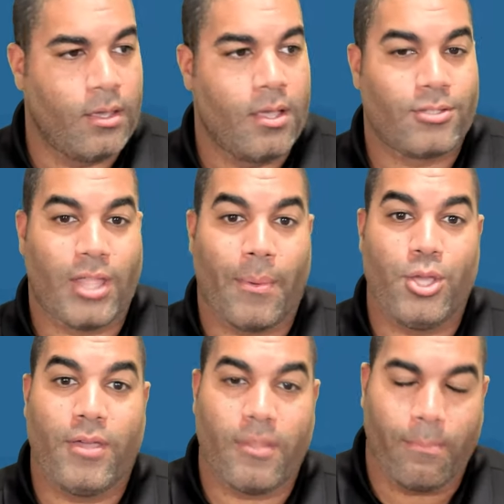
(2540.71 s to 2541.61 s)
so that way you
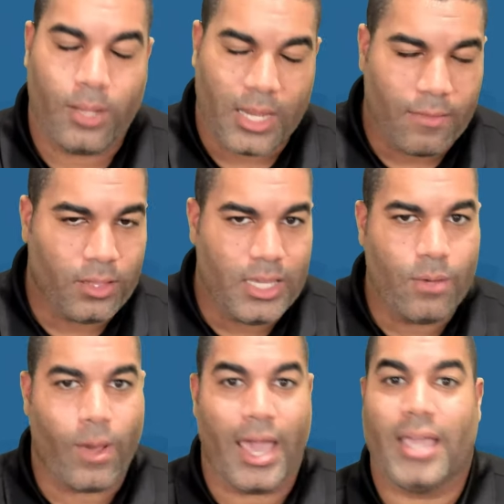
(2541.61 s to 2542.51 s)
give them plenty of
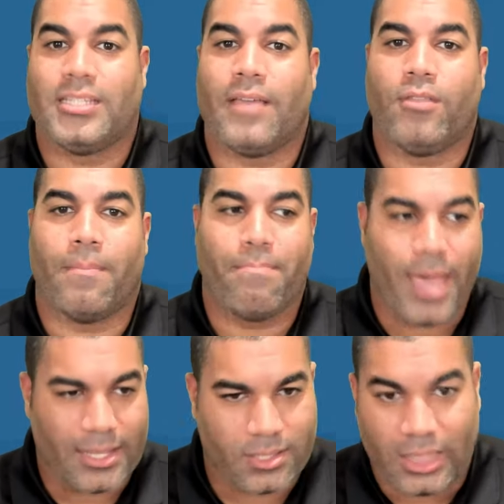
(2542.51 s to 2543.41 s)
leeway to give you the
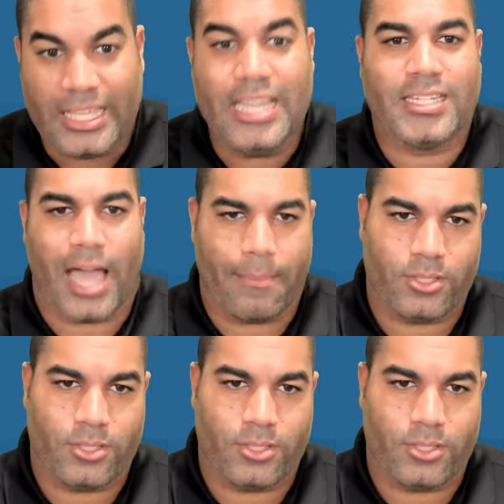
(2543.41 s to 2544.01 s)
best lead time,